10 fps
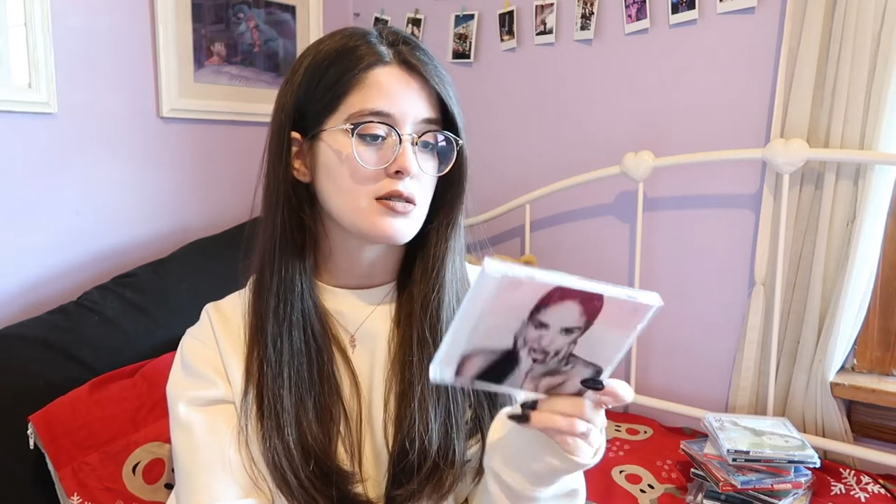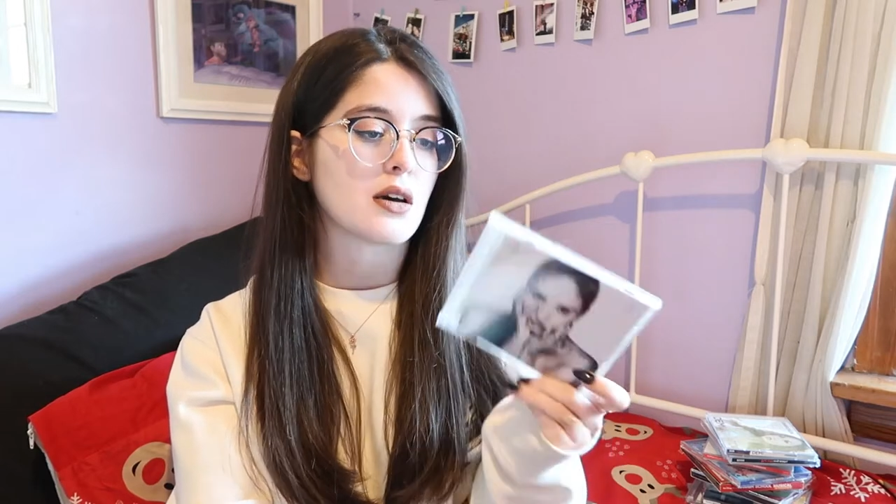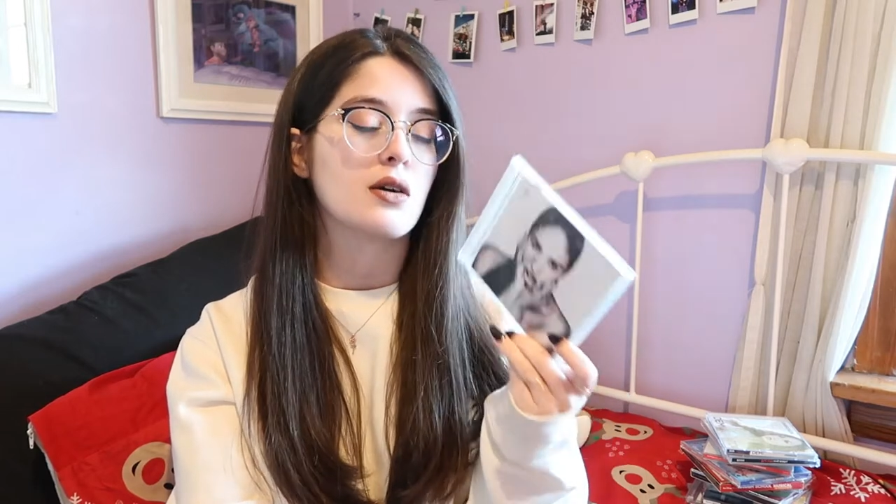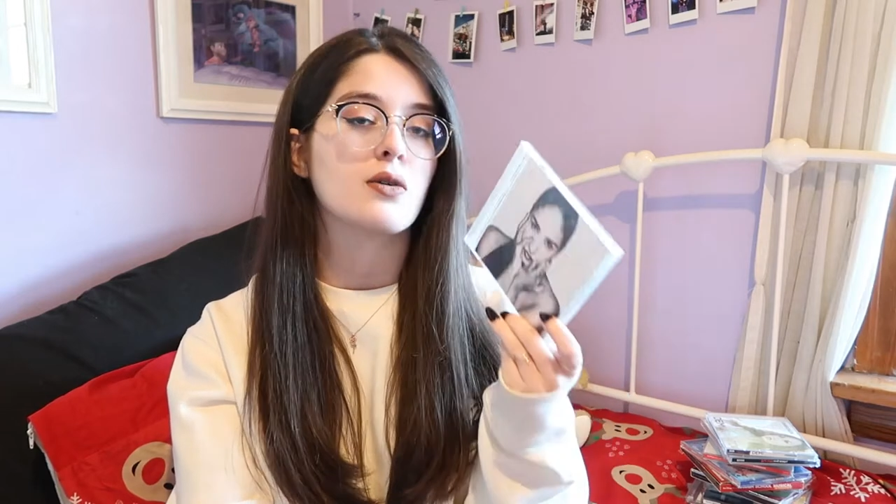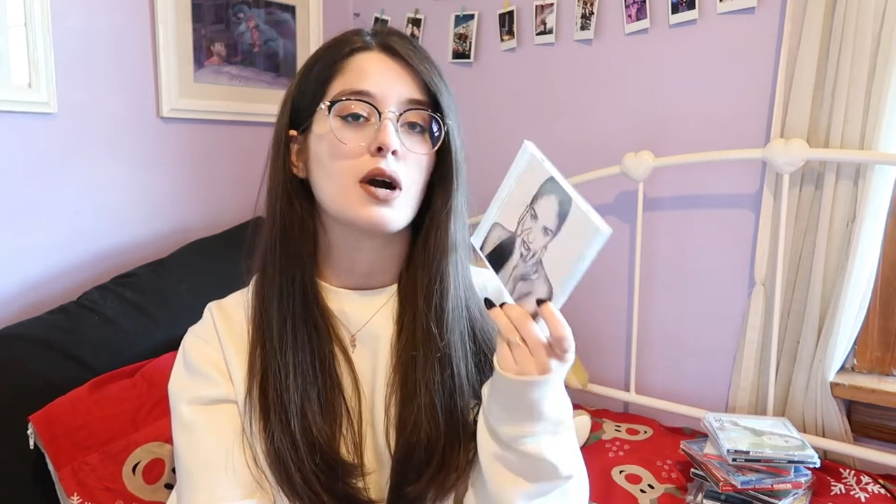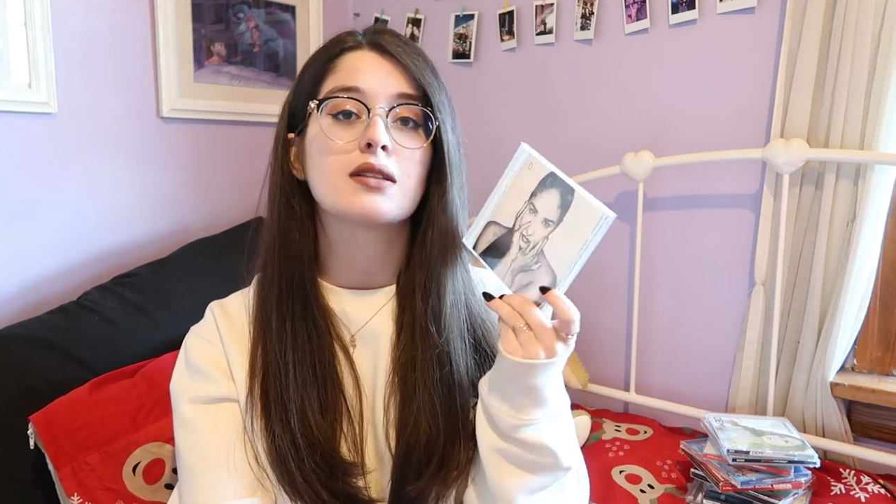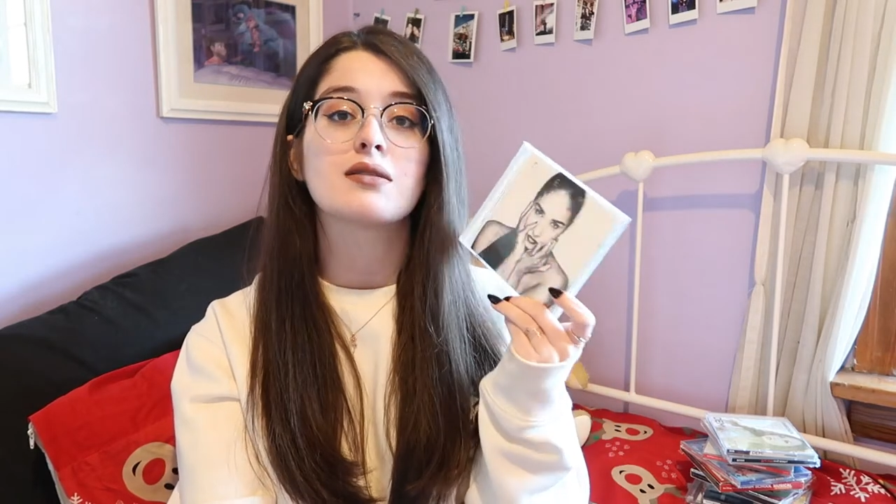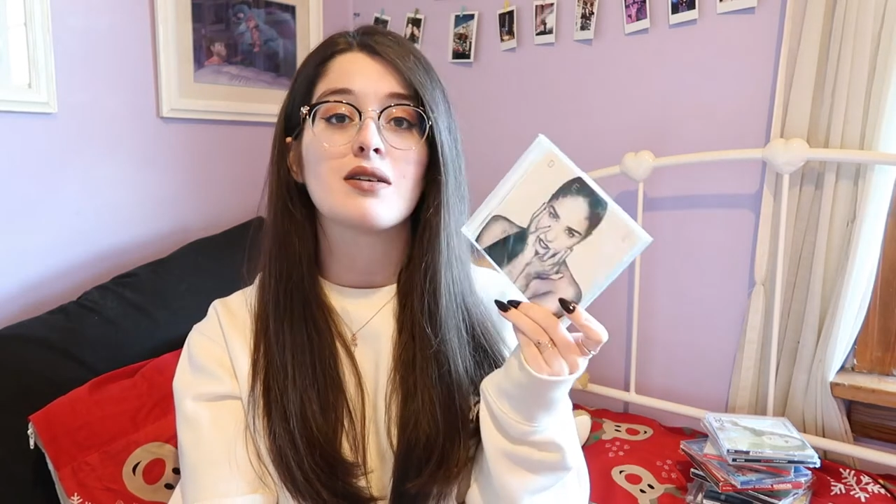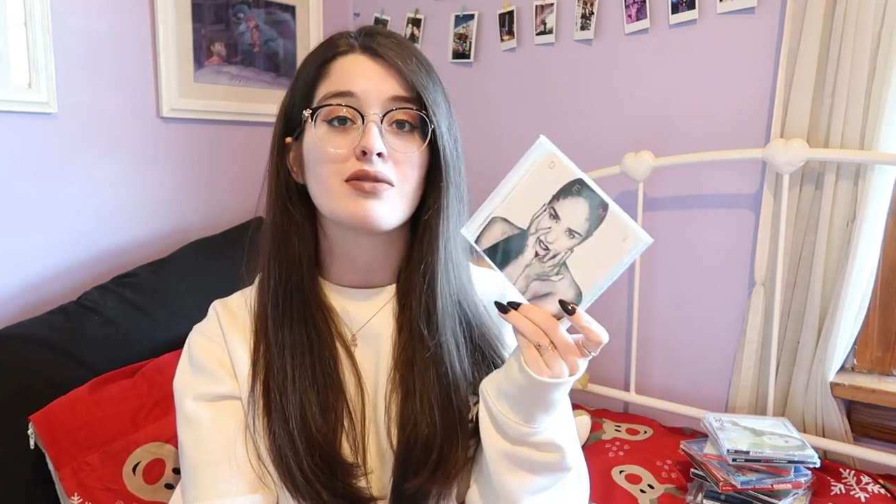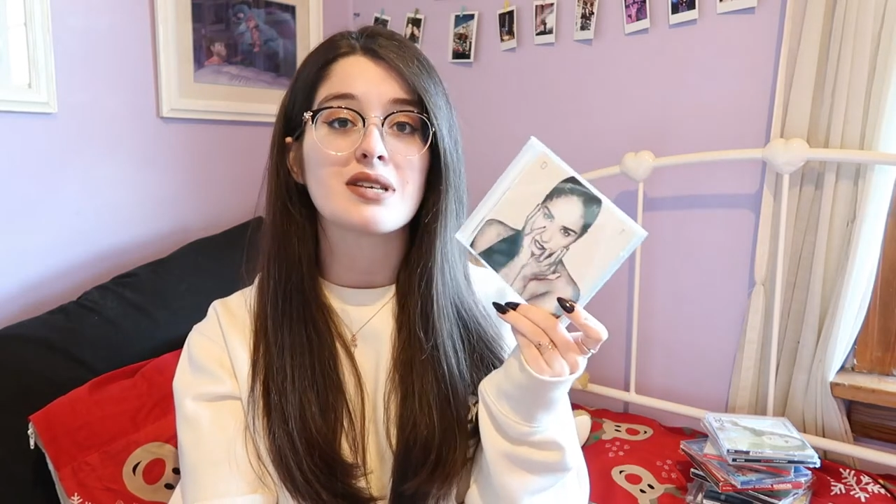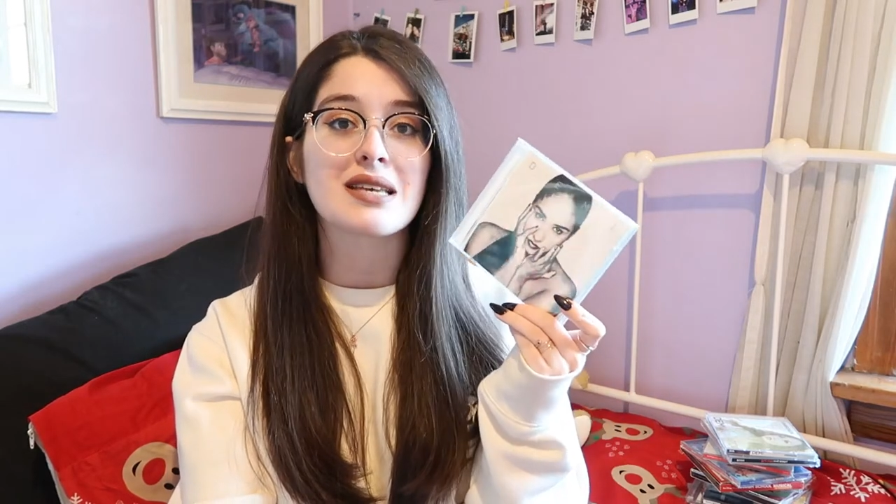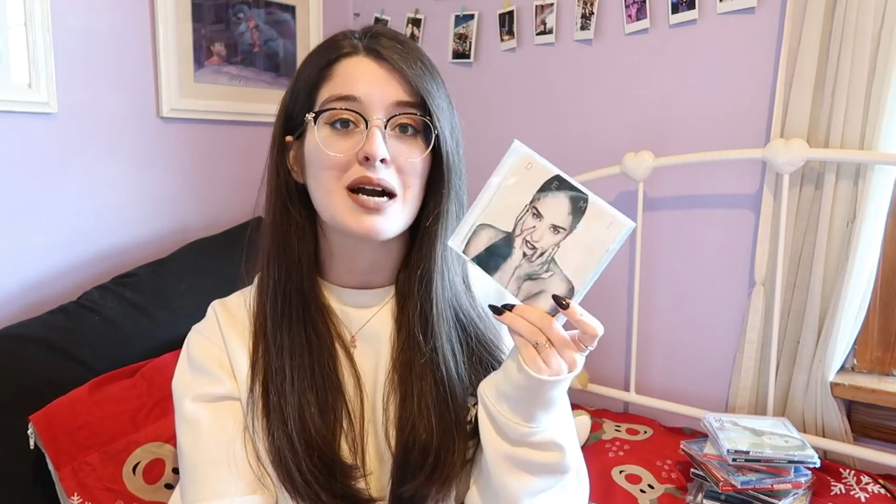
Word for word: so I love this